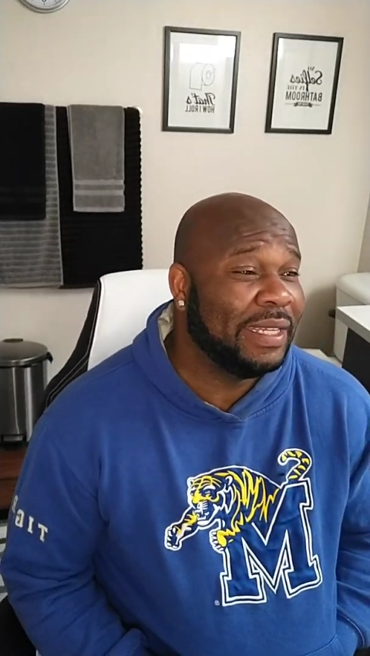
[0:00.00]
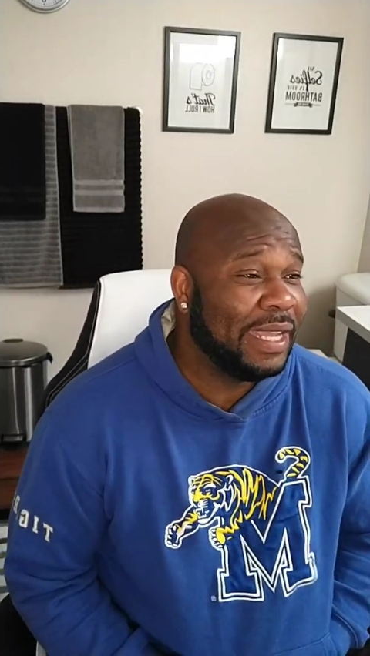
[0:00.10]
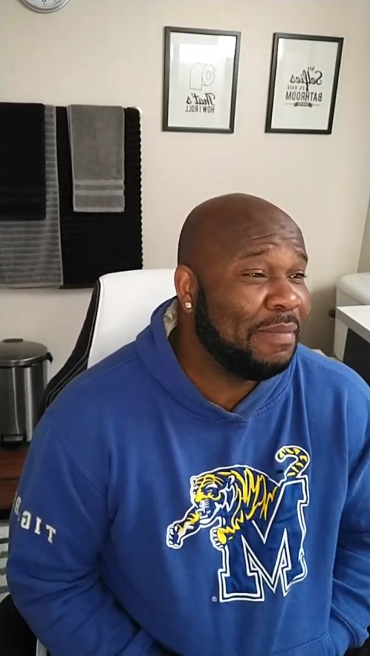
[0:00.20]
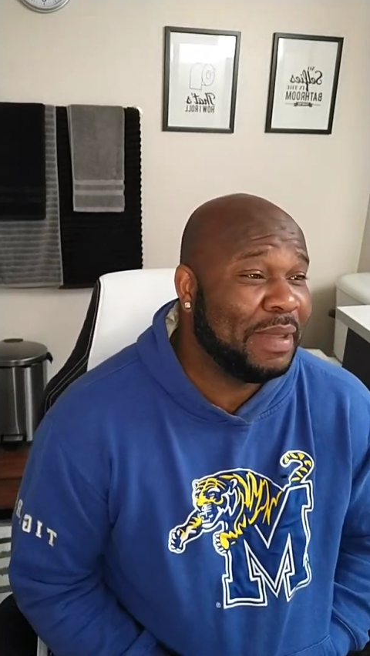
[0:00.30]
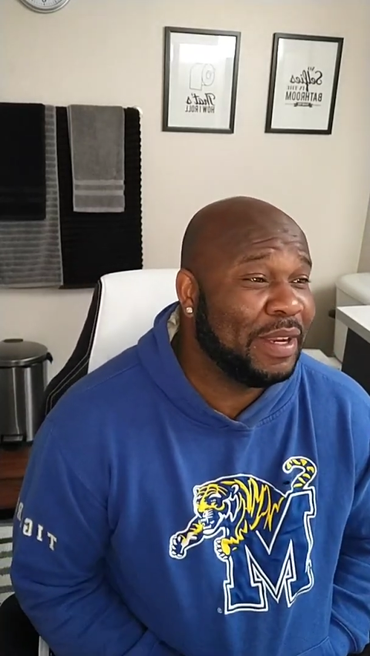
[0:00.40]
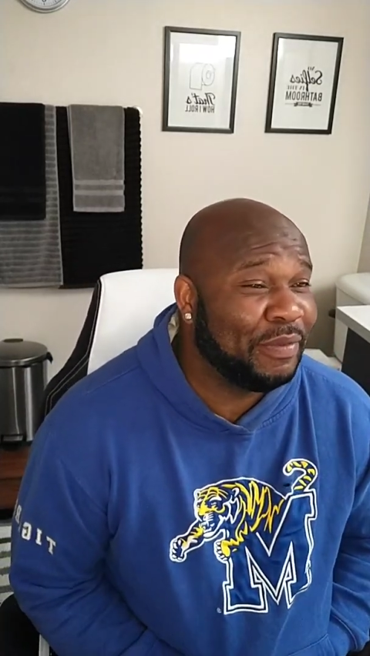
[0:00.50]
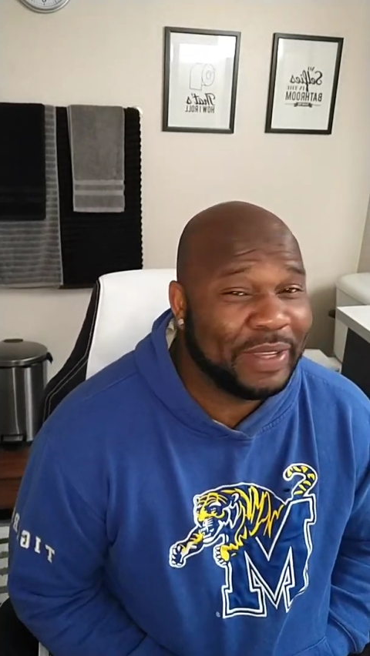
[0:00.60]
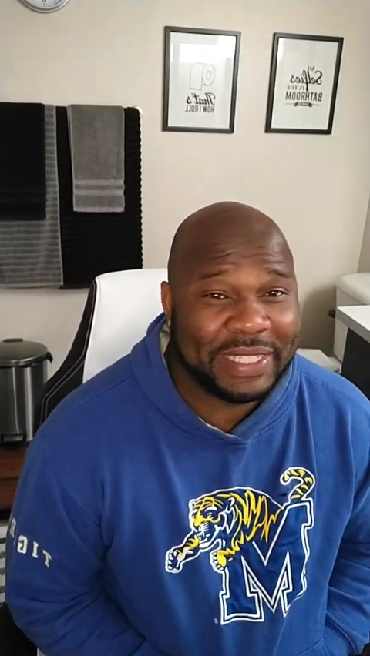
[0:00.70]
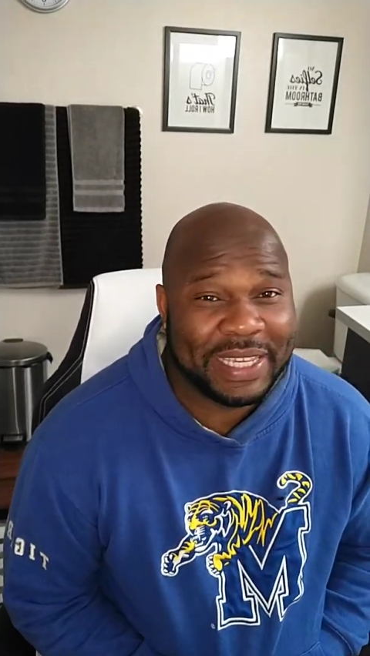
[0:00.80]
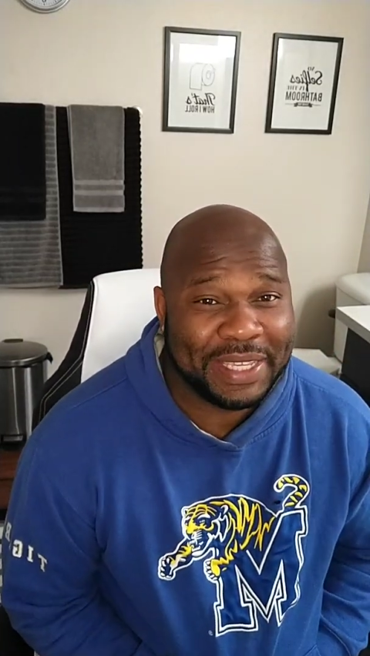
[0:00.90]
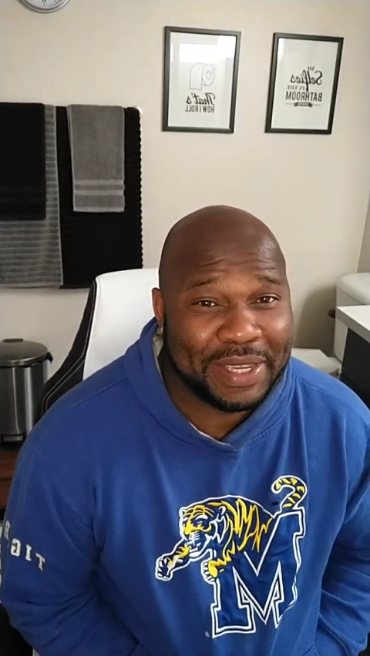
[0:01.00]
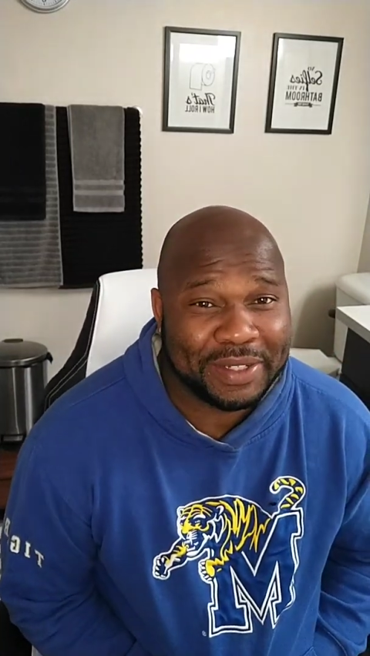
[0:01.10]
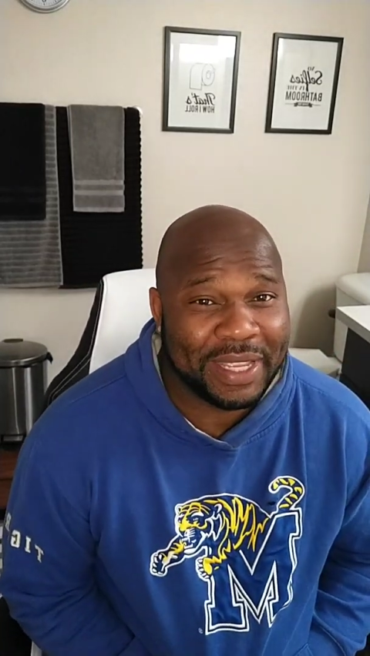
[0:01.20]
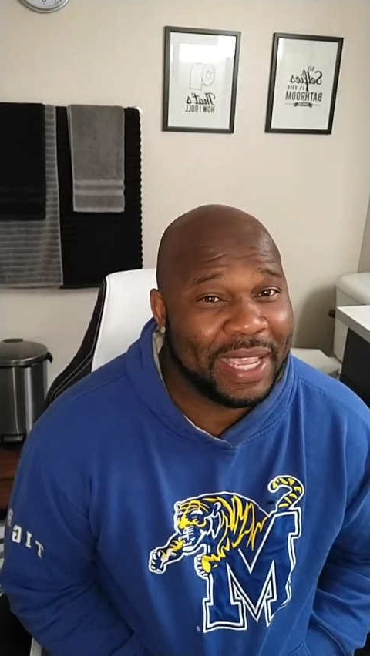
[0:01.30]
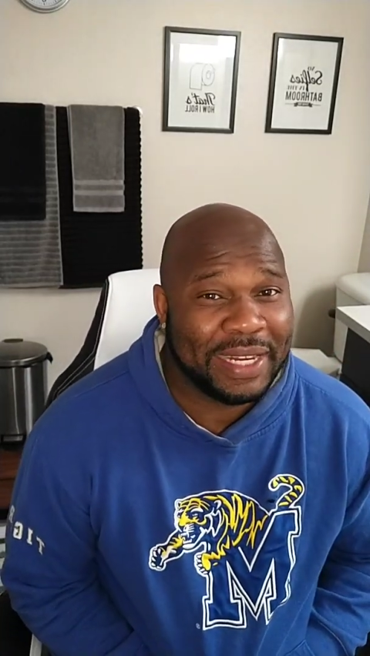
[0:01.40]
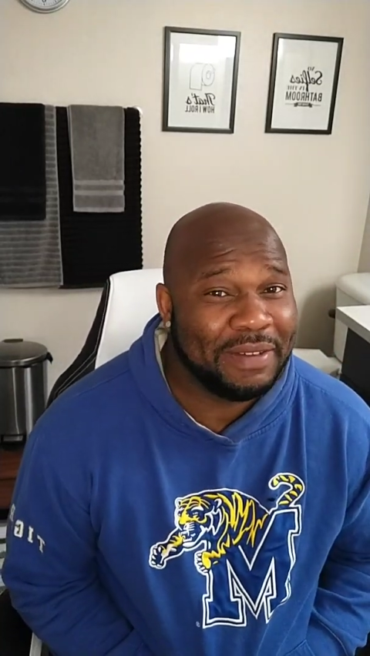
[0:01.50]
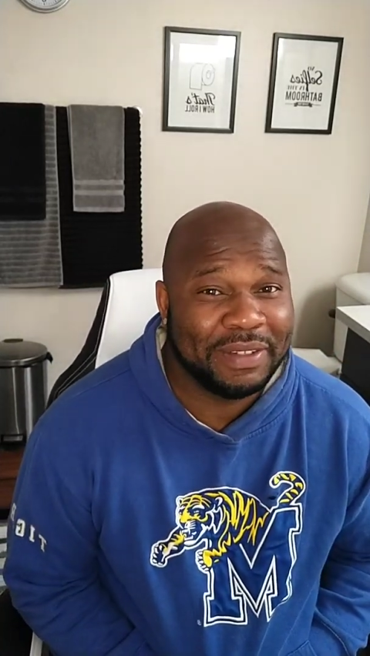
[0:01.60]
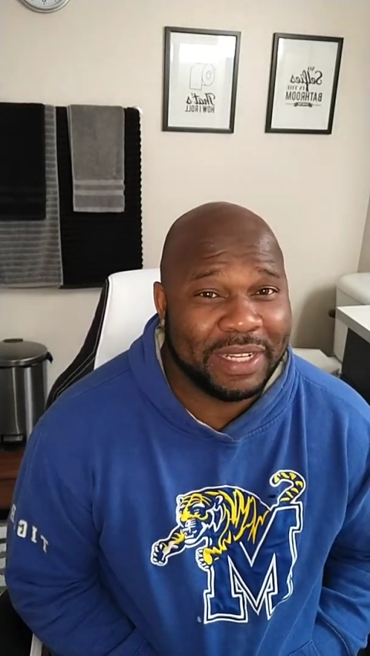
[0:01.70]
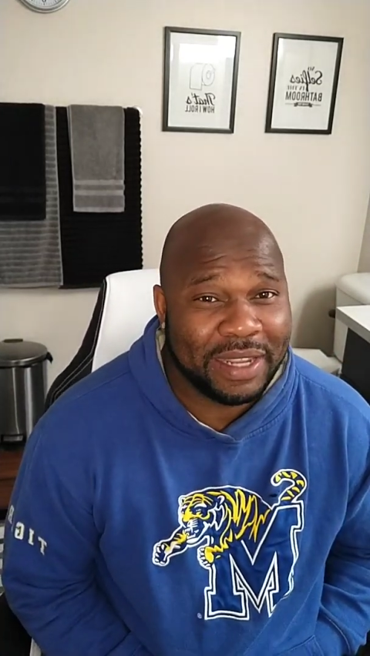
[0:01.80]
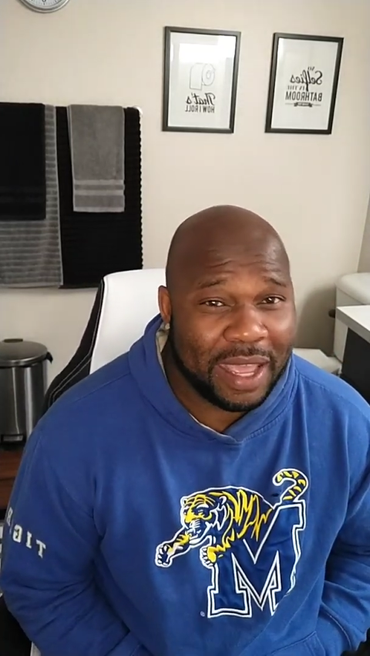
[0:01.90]
I've been here 15 years. I ain't never
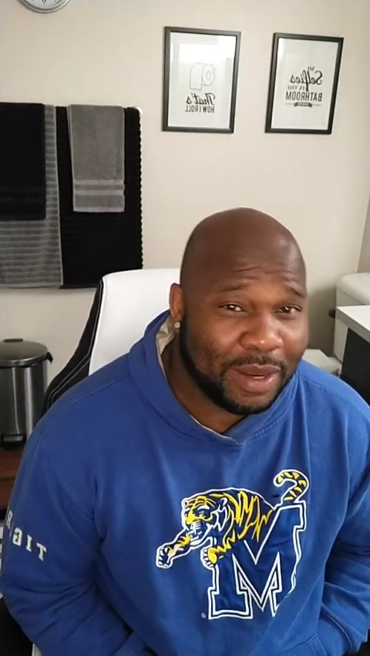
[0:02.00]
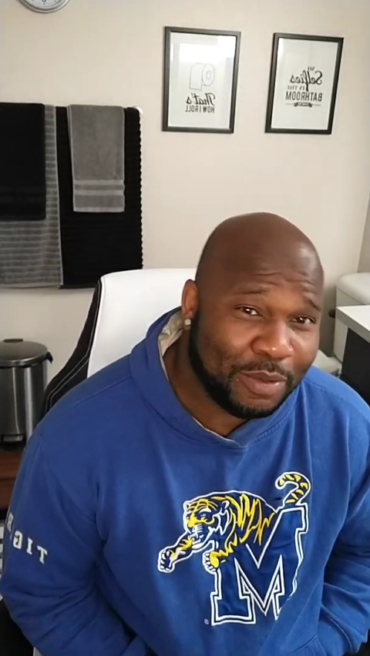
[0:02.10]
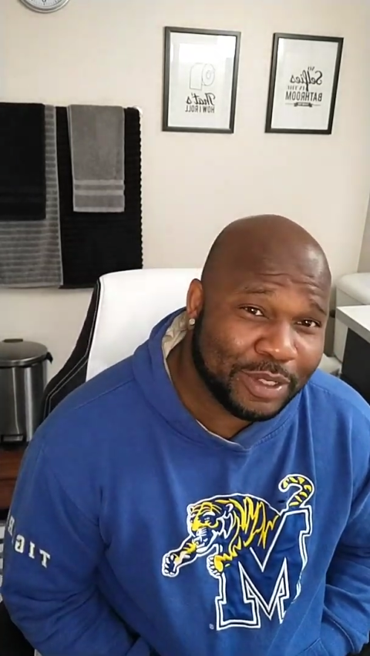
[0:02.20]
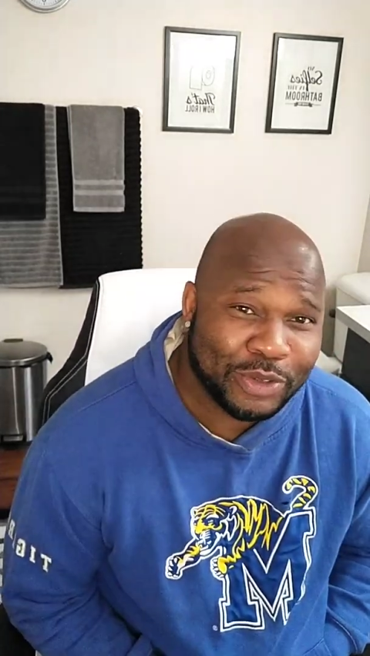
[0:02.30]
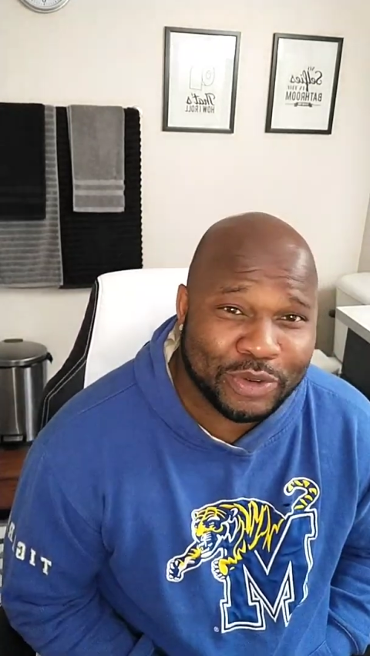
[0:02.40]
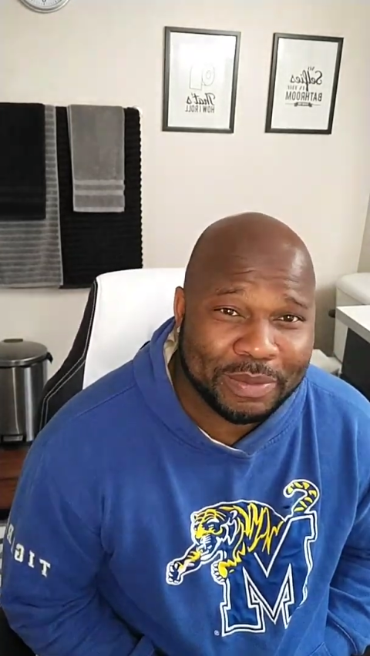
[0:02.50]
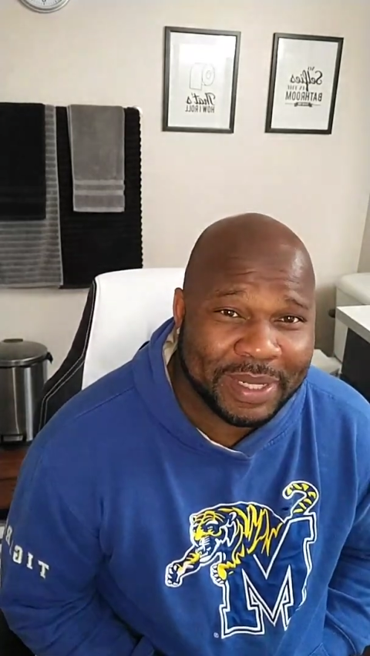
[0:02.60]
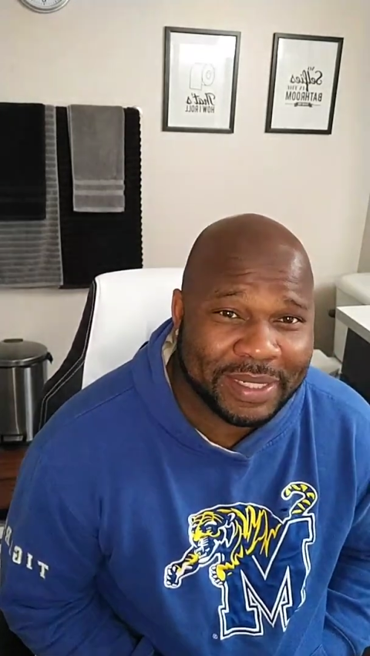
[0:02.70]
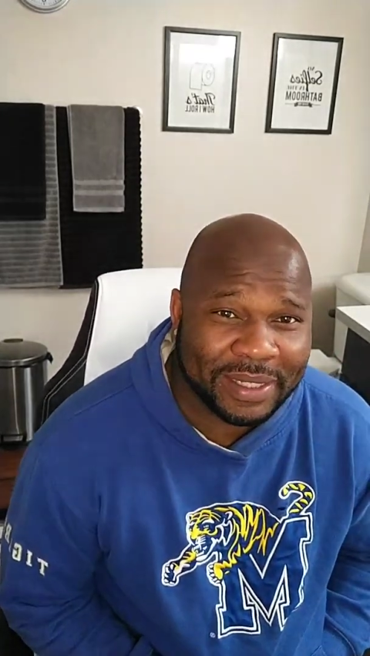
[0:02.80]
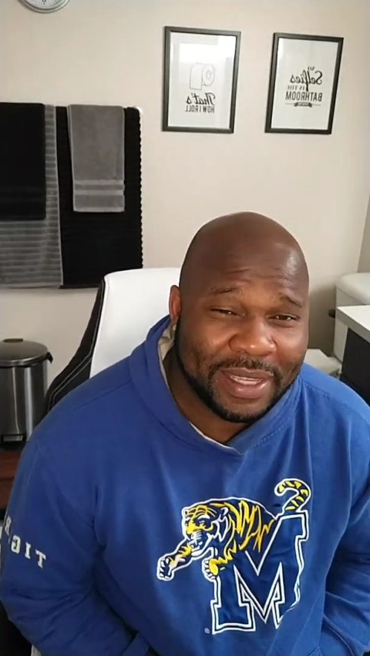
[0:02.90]
did the Hollywood tour bus.